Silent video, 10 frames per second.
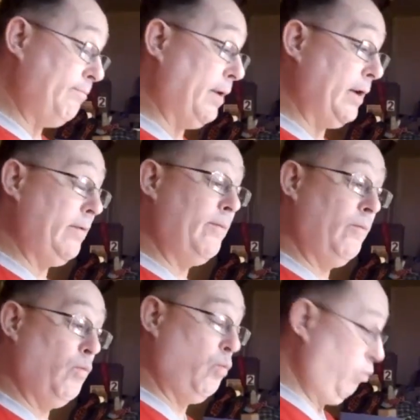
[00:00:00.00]
But
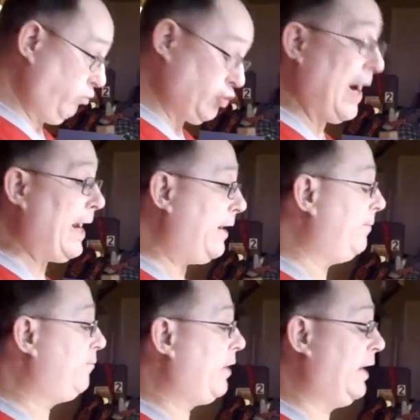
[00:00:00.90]
try it,
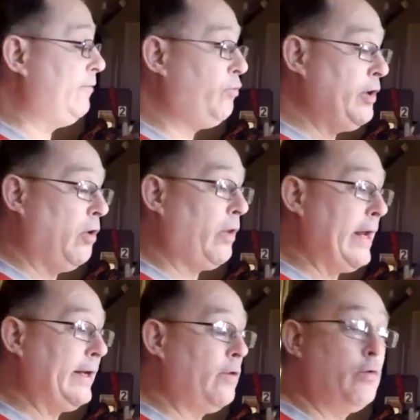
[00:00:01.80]
and if we don't
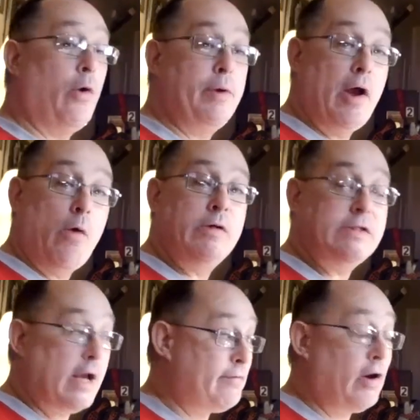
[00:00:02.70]
like it, well, we
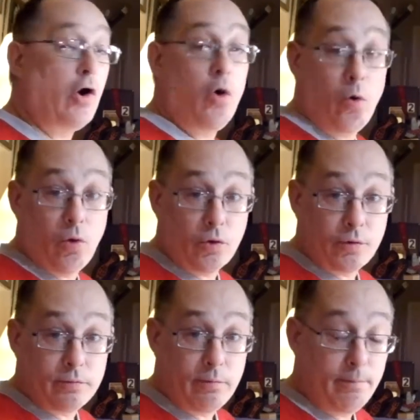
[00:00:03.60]
always have our old
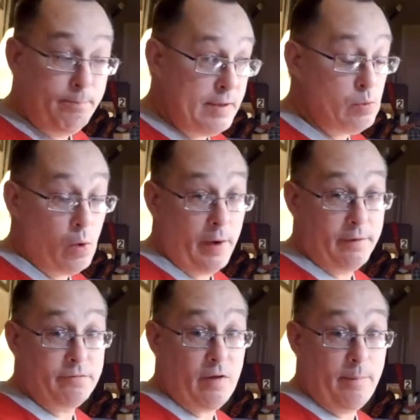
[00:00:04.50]

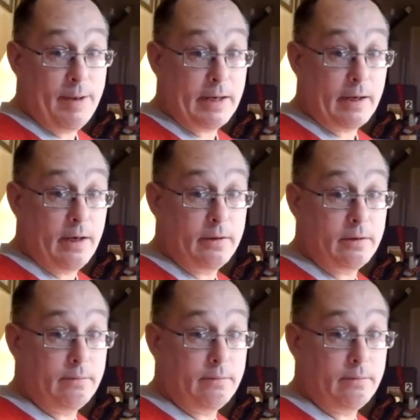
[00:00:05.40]
B1 to fall back on.